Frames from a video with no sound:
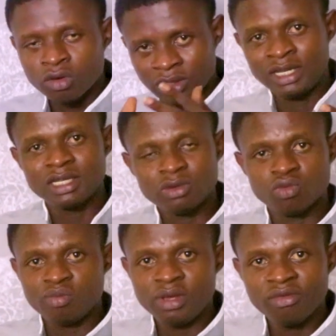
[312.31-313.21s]
This
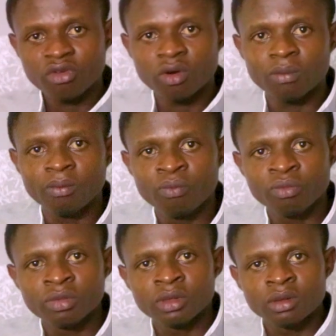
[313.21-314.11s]
will be from
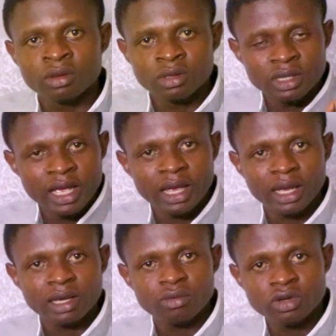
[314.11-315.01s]

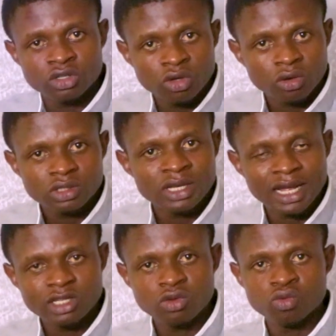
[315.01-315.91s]
the results
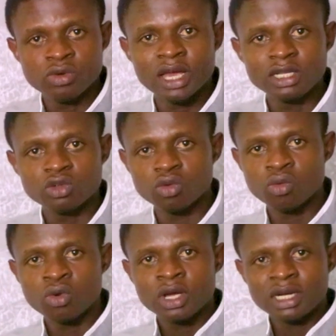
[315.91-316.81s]
that you get.
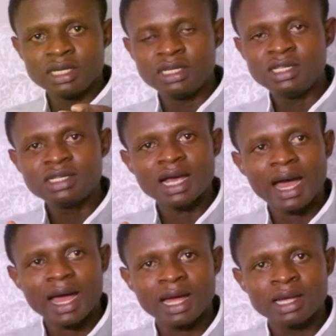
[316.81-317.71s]
So these
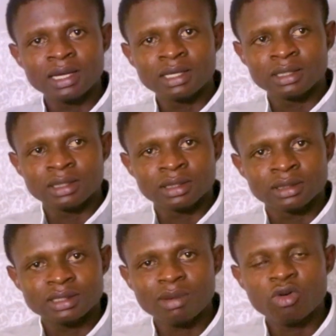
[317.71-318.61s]
are
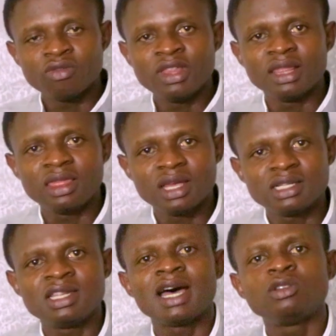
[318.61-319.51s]
some of the
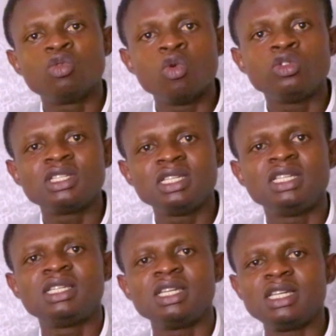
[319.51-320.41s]
things that goes
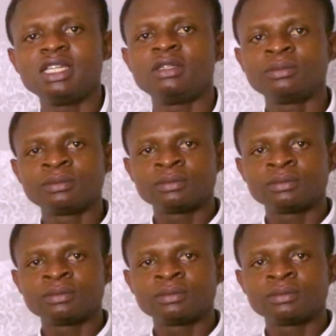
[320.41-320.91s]
in